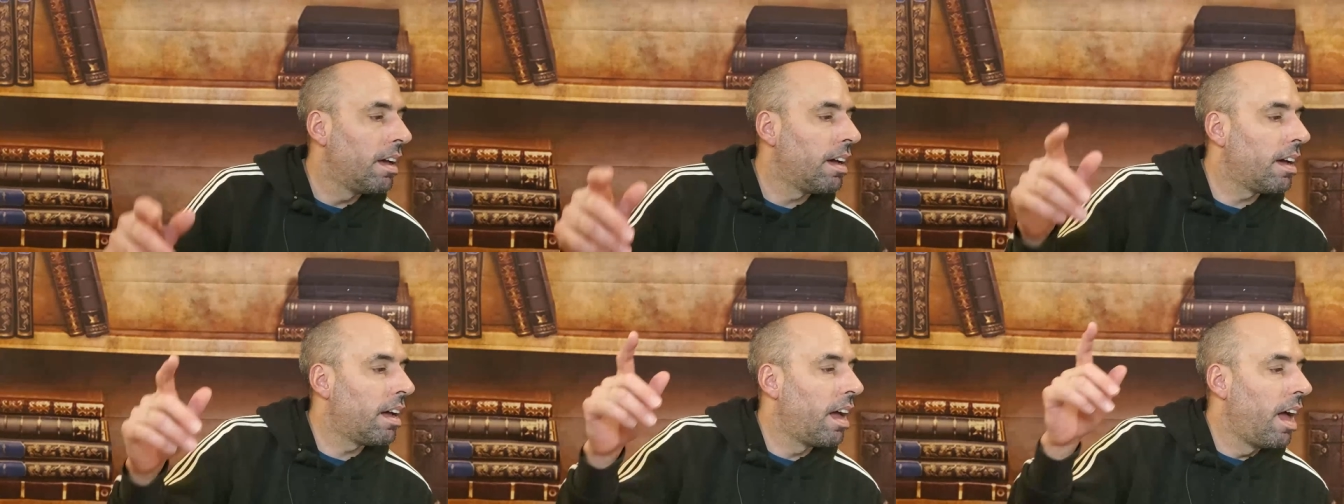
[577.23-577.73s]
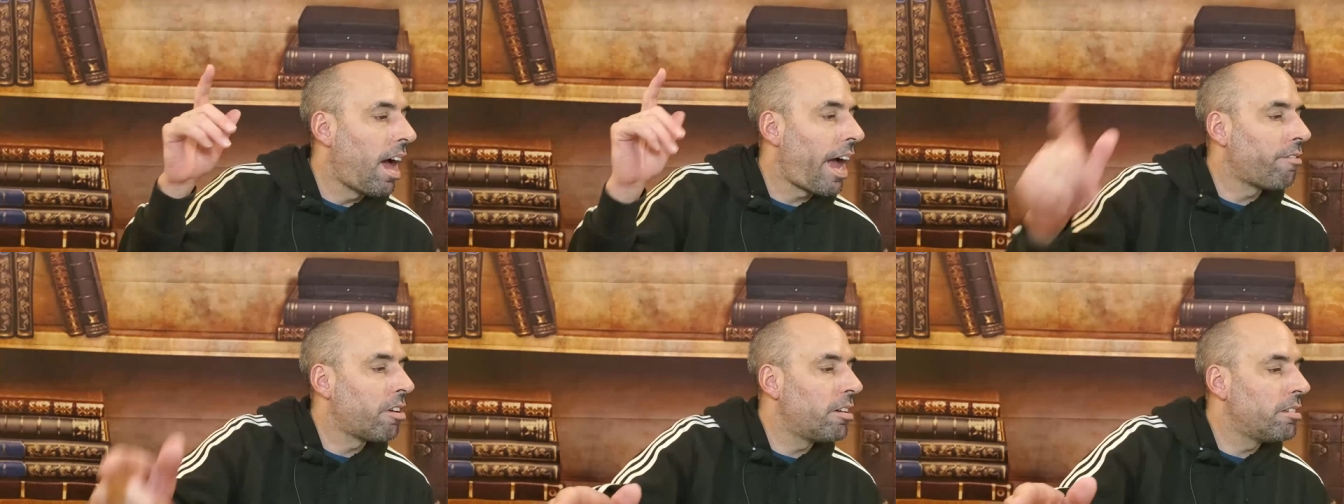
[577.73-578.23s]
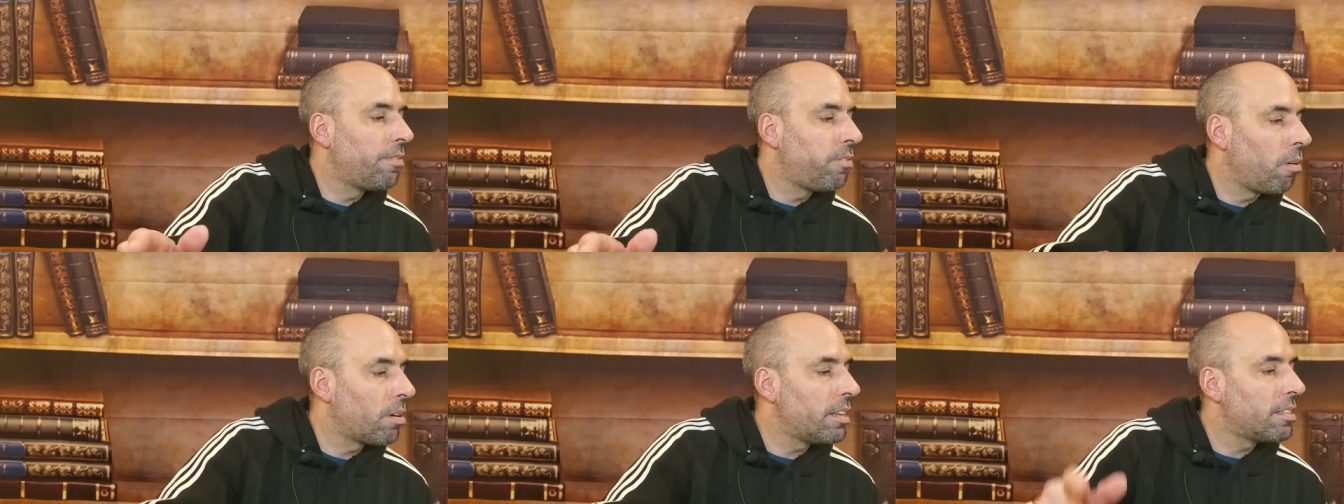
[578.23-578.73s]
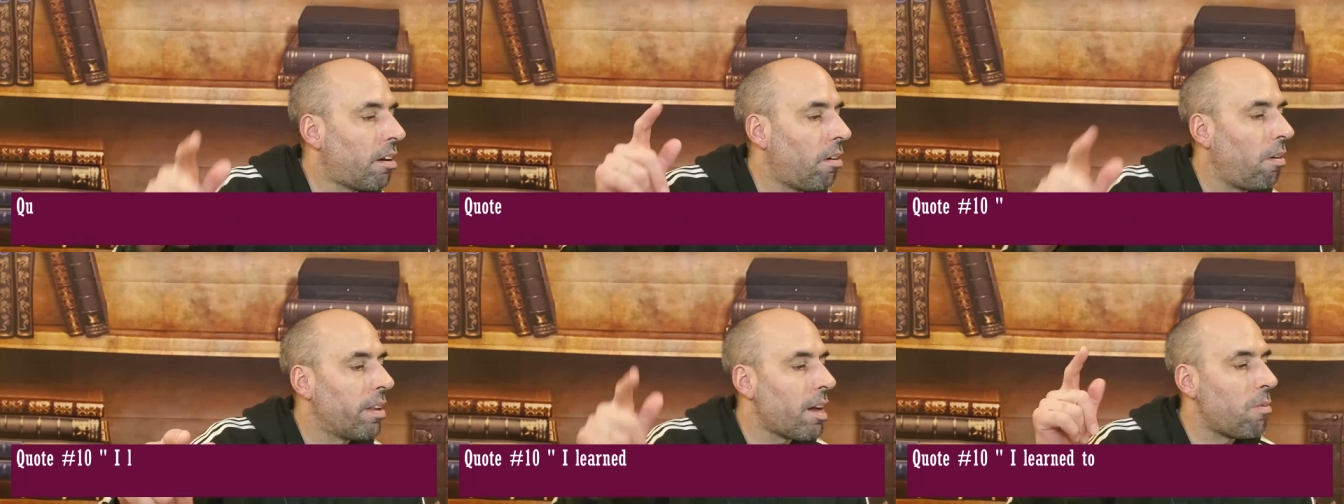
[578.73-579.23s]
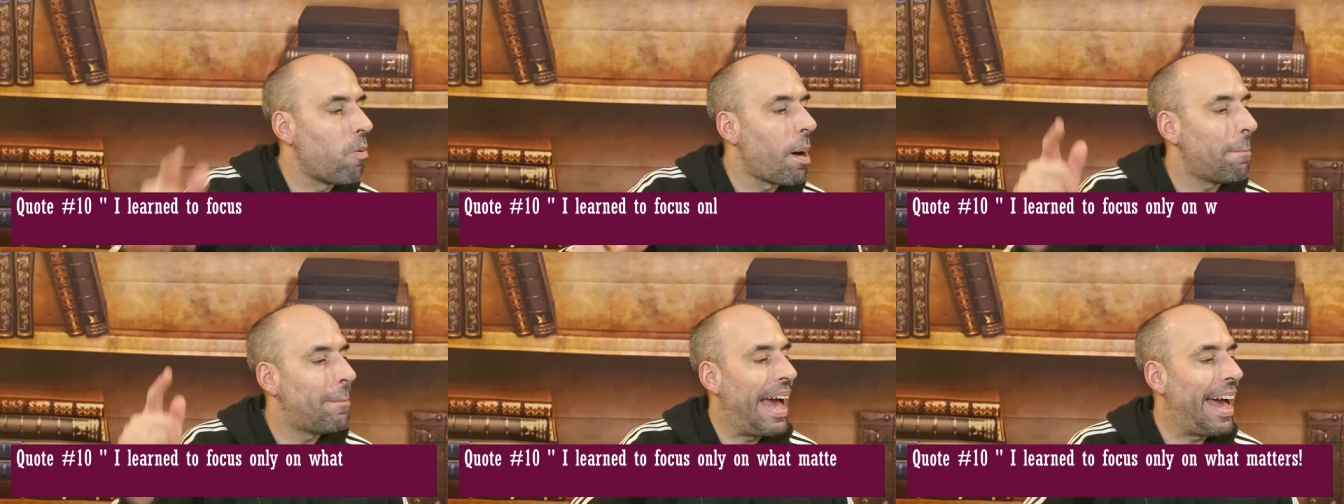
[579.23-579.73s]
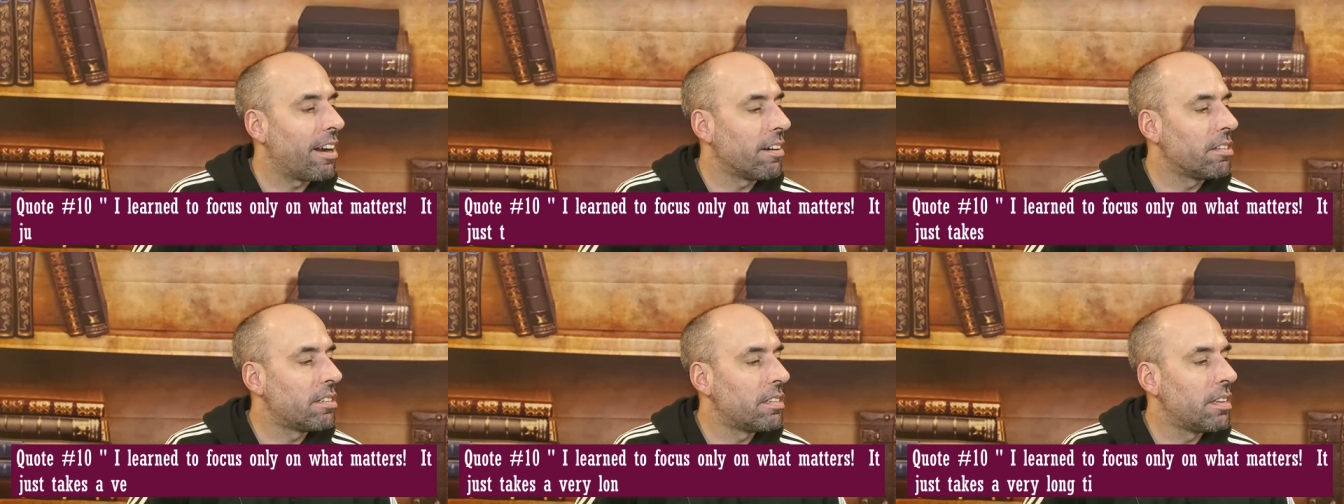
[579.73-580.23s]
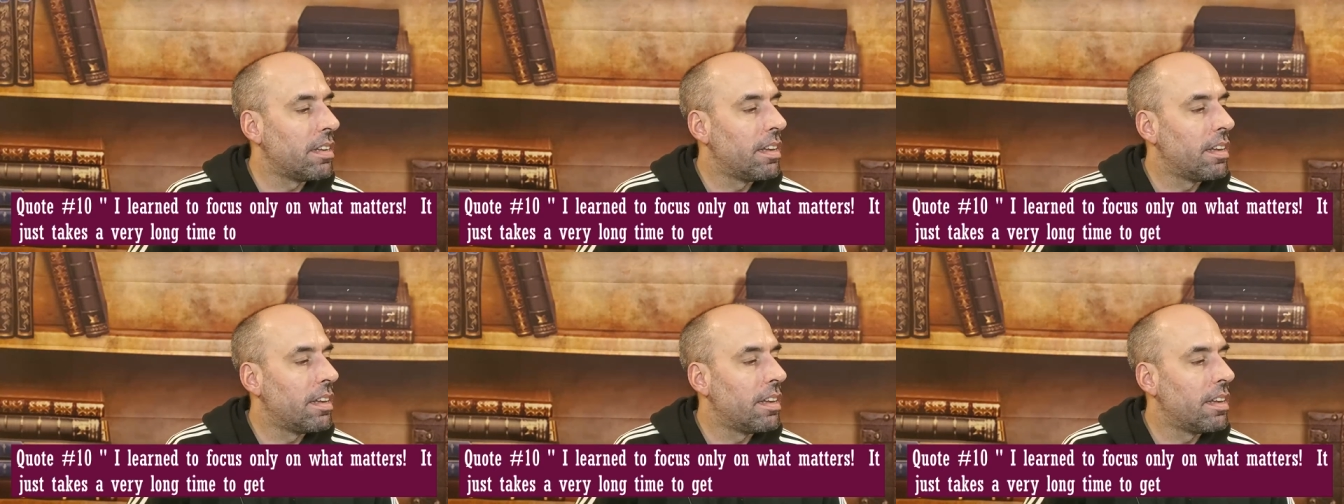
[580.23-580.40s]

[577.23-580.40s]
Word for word: Uh, I've learned to focus only on what matters